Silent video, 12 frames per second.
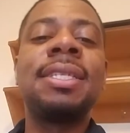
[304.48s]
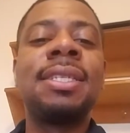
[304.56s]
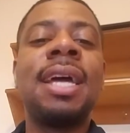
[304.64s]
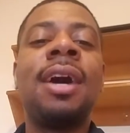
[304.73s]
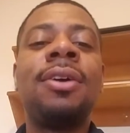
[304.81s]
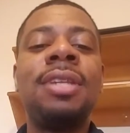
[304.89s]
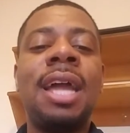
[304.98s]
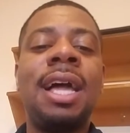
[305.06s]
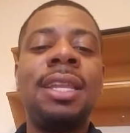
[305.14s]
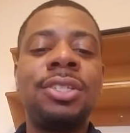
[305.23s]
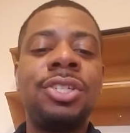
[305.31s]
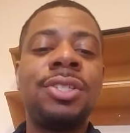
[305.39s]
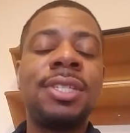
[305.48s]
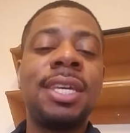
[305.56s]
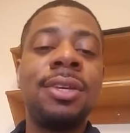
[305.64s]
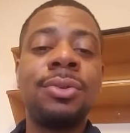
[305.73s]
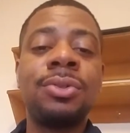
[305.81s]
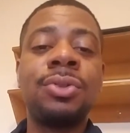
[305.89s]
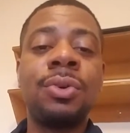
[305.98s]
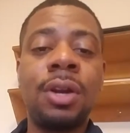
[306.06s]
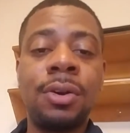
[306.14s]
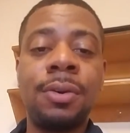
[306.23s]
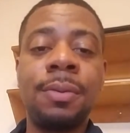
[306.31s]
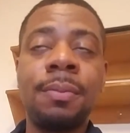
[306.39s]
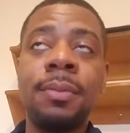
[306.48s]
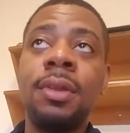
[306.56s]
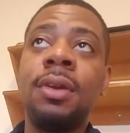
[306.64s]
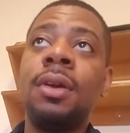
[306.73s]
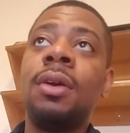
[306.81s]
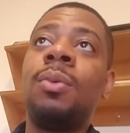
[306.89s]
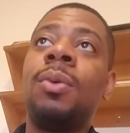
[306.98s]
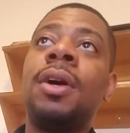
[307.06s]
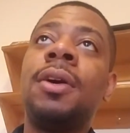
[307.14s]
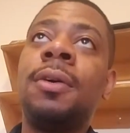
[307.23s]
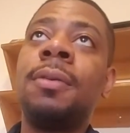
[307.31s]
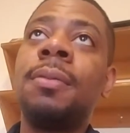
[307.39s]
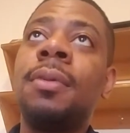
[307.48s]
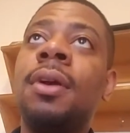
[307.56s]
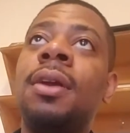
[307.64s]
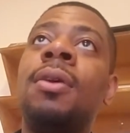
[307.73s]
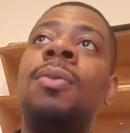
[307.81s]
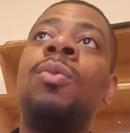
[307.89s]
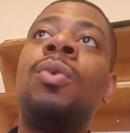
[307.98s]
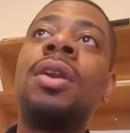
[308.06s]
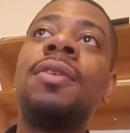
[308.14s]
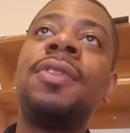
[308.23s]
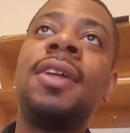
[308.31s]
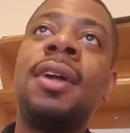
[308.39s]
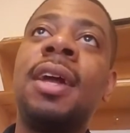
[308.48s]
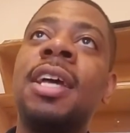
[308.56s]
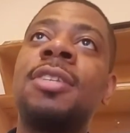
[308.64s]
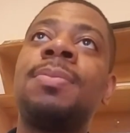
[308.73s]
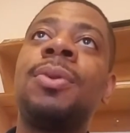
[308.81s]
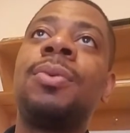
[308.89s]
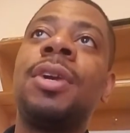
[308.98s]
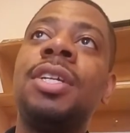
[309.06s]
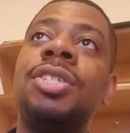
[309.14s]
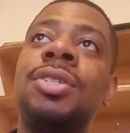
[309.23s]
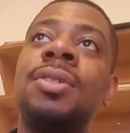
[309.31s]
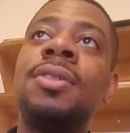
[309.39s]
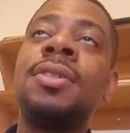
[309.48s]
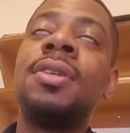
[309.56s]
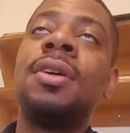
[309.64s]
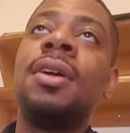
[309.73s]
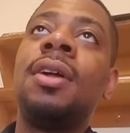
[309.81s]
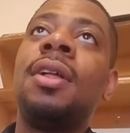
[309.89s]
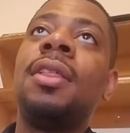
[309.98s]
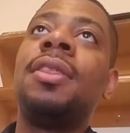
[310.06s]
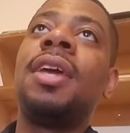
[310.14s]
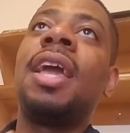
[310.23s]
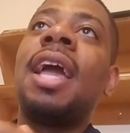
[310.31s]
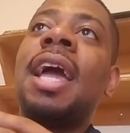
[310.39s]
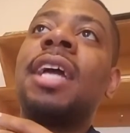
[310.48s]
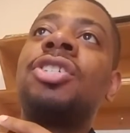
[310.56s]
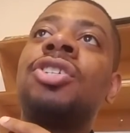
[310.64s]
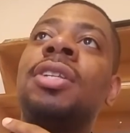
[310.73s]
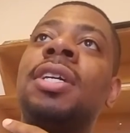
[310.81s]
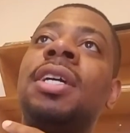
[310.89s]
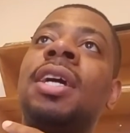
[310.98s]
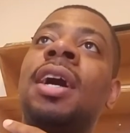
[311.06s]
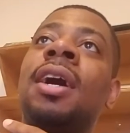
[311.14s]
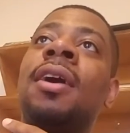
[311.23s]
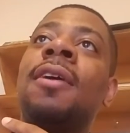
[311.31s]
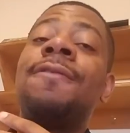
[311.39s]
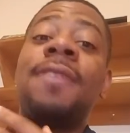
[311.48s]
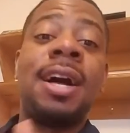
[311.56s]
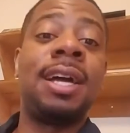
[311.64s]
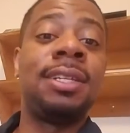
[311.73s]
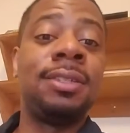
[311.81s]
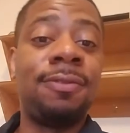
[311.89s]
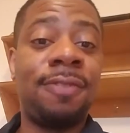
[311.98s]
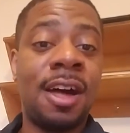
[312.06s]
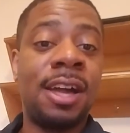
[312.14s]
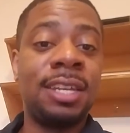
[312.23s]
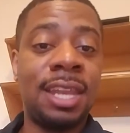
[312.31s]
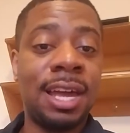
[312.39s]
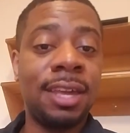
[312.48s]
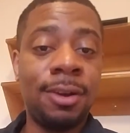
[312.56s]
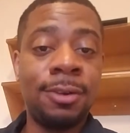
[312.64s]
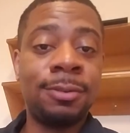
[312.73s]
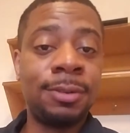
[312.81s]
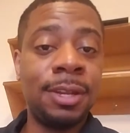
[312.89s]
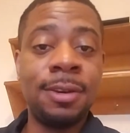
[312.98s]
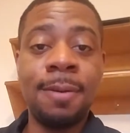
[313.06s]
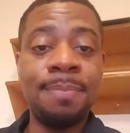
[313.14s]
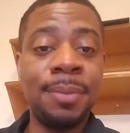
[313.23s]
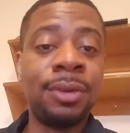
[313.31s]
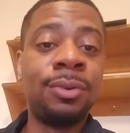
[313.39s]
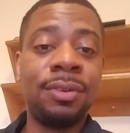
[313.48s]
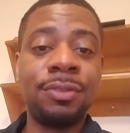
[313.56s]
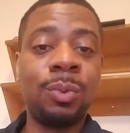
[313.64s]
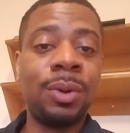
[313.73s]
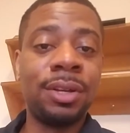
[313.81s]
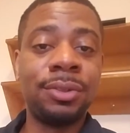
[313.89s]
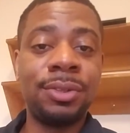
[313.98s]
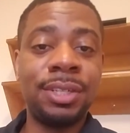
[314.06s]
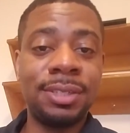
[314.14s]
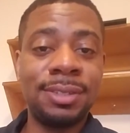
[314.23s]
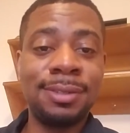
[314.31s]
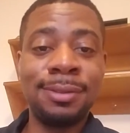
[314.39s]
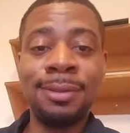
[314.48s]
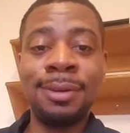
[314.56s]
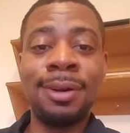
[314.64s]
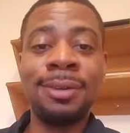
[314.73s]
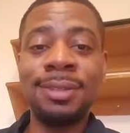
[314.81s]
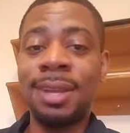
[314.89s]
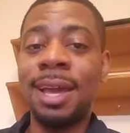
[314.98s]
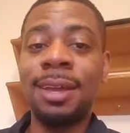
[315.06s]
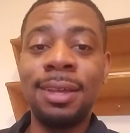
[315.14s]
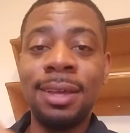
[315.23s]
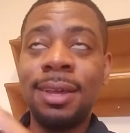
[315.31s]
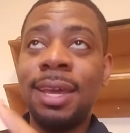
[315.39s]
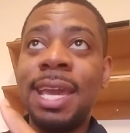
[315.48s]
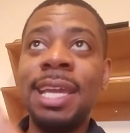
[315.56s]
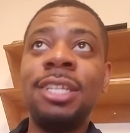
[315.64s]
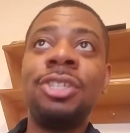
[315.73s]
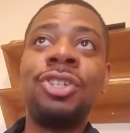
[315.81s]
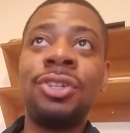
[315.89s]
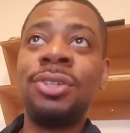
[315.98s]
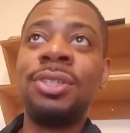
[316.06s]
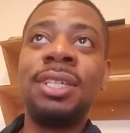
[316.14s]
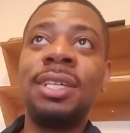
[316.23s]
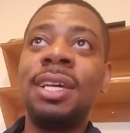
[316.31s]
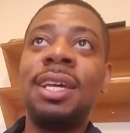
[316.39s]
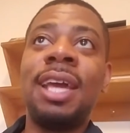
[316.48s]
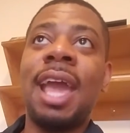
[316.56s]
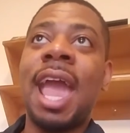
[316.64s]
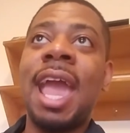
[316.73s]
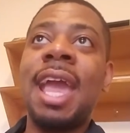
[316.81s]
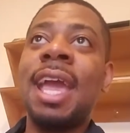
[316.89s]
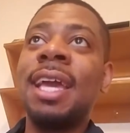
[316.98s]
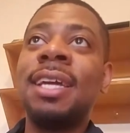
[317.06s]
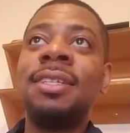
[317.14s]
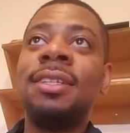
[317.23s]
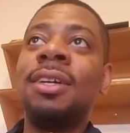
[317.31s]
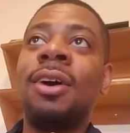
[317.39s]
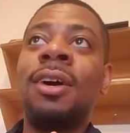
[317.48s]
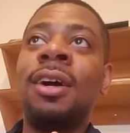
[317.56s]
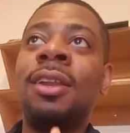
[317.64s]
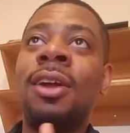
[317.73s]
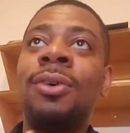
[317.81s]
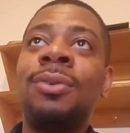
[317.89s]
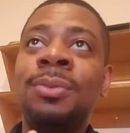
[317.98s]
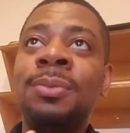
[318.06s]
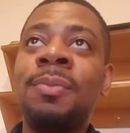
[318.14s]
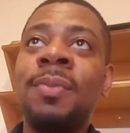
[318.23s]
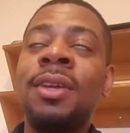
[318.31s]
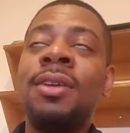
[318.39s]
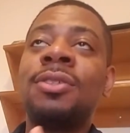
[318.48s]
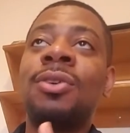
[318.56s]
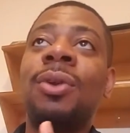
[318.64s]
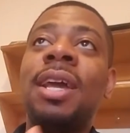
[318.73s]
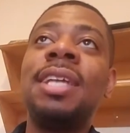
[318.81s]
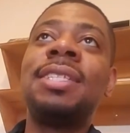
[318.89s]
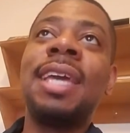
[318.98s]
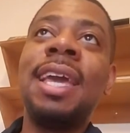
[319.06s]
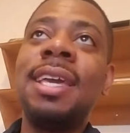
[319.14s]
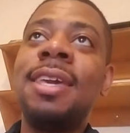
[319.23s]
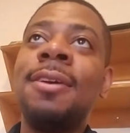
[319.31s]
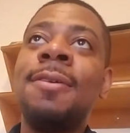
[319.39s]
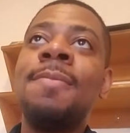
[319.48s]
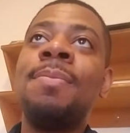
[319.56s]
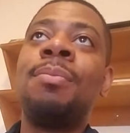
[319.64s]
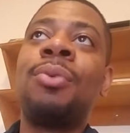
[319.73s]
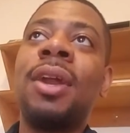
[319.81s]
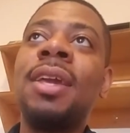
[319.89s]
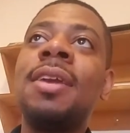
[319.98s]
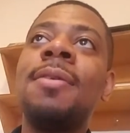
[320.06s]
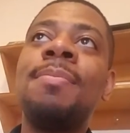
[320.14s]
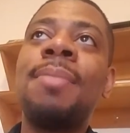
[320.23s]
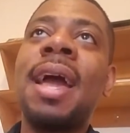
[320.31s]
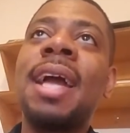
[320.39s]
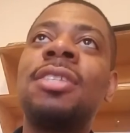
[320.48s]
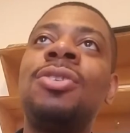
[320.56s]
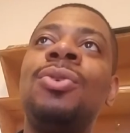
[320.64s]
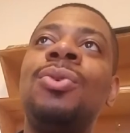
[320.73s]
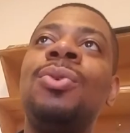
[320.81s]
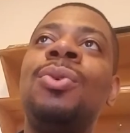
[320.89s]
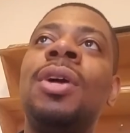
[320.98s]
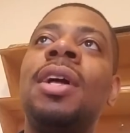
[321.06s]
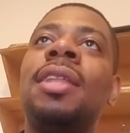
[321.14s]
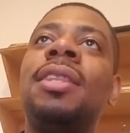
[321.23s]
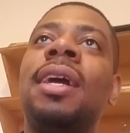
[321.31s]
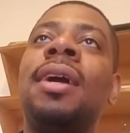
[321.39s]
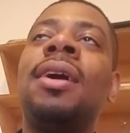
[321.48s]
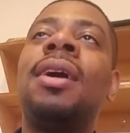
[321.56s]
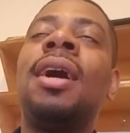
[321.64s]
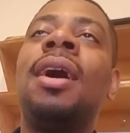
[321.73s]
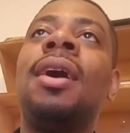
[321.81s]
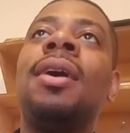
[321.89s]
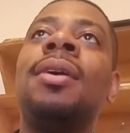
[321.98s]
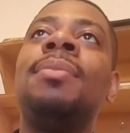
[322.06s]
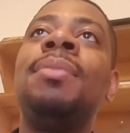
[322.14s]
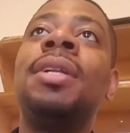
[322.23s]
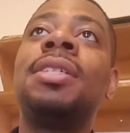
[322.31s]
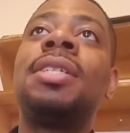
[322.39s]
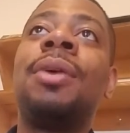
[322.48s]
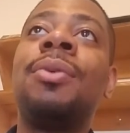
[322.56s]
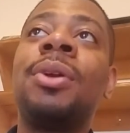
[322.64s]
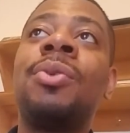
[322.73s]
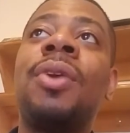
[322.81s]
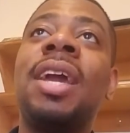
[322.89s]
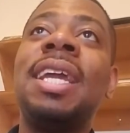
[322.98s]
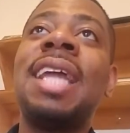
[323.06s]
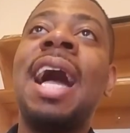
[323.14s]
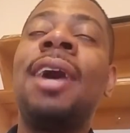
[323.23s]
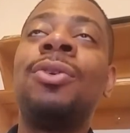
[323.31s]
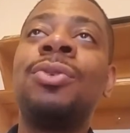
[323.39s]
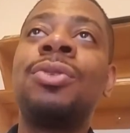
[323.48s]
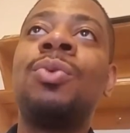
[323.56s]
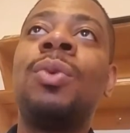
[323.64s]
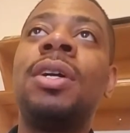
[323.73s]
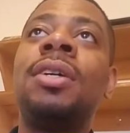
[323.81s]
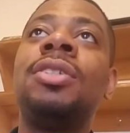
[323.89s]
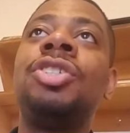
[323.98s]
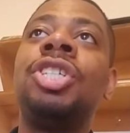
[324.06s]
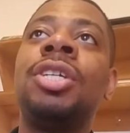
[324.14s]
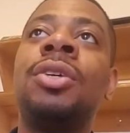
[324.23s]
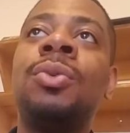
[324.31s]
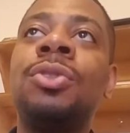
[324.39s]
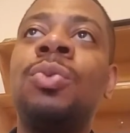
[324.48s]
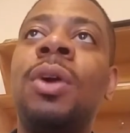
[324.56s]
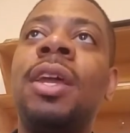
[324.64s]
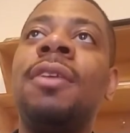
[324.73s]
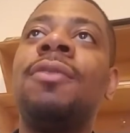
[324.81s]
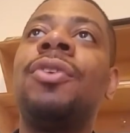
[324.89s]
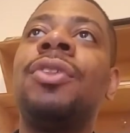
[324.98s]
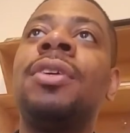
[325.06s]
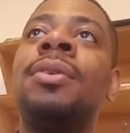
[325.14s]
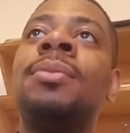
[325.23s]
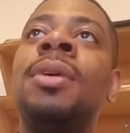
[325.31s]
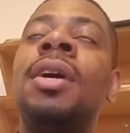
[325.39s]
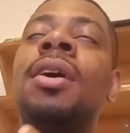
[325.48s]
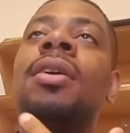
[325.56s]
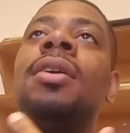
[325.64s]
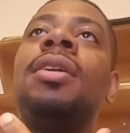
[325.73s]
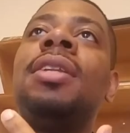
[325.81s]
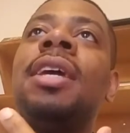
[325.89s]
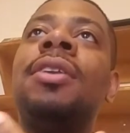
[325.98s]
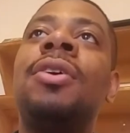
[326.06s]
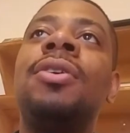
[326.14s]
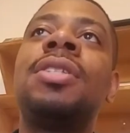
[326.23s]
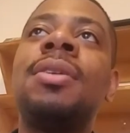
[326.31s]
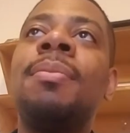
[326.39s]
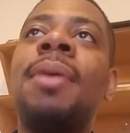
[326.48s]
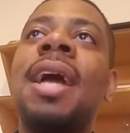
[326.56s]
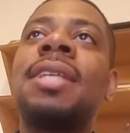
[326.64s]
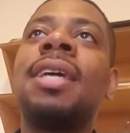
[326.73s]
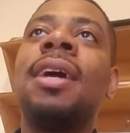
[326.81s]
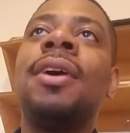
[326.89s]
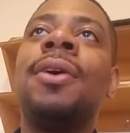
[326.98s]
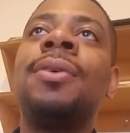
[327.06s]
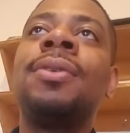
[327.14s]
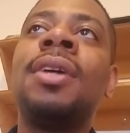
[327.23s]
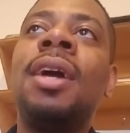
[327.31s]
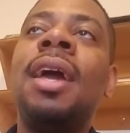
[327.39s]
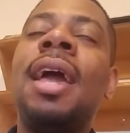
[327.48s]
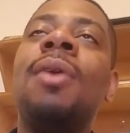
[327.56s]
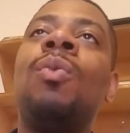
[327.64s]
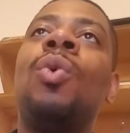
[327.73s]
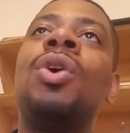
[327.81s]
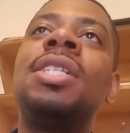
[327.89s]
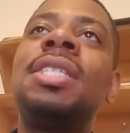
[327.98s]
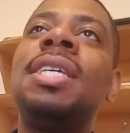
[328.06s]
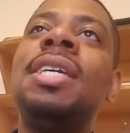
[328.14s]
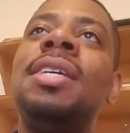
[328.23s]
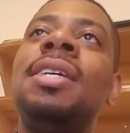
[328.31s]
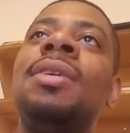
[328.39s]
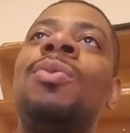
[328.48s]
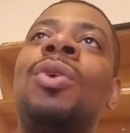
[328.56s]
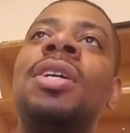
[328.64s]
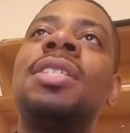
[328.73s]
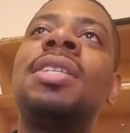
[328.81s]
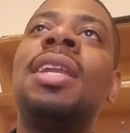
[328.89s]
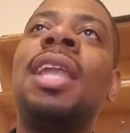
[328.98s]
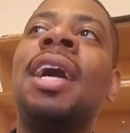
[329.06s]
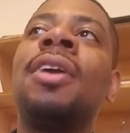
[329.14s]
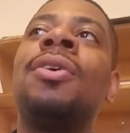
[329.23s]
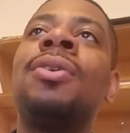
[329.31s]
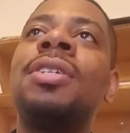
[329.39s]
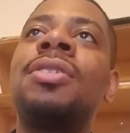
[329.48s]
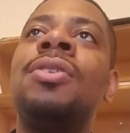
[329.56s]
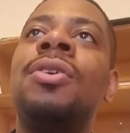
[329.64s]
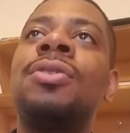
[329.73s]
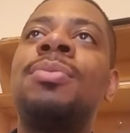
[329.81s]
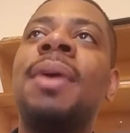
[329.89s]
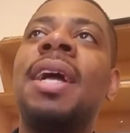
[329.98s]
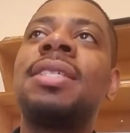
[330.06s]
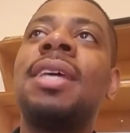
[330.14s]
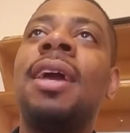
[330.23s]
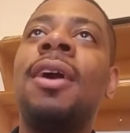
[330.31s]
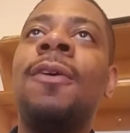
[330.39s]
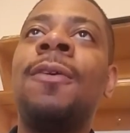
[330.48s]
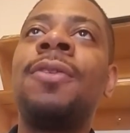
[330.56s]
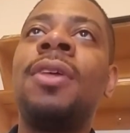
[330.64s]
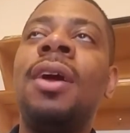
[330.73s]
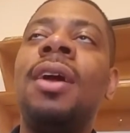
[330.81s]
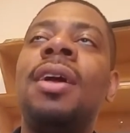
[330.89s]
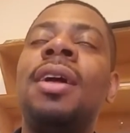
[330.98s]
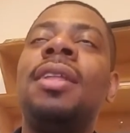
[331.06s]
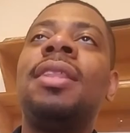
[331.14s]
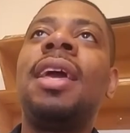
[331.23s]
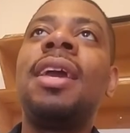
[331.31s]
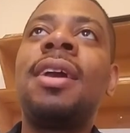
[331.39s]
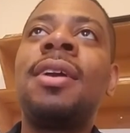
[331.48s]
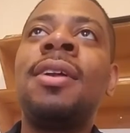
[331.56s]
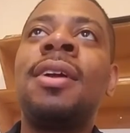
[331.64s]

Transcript: down knowledge and skills to her. Well, in one of their explorations, they actually find Lyone in the middle of the wilderness, you know, like injured and alone. So they take him, bring him back to their military grade house where Jill was waiting for them. They nurse him back to health. And once Lyone is nursed back to health, they